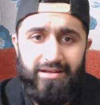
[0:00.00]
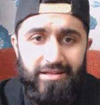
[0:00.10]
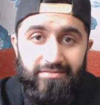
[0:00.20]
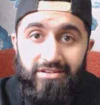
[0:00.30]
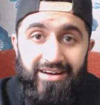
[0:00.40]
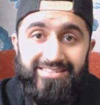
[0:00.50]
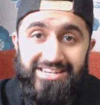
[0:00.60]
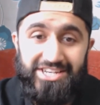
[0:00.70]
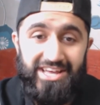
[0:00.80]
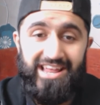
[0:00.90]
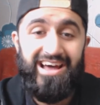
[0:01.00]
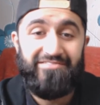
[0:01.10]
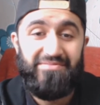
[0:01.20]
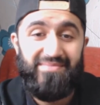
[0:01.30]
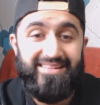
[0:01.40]
he knocks the shit out
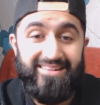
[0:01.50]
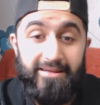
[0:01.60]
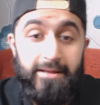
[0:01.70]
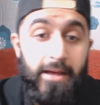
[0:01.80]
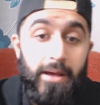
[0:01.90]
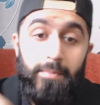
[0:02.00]
of him basically.